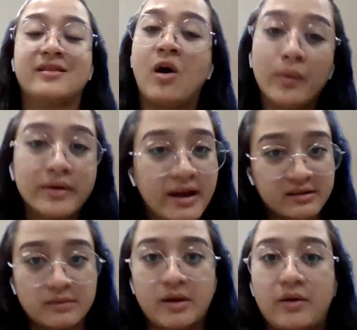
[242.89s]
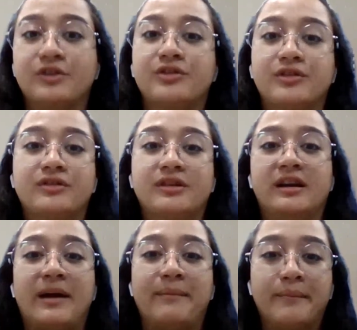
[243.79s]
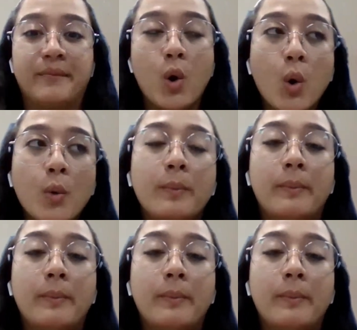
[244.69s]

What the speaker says: And he's always asking me questions, and I'm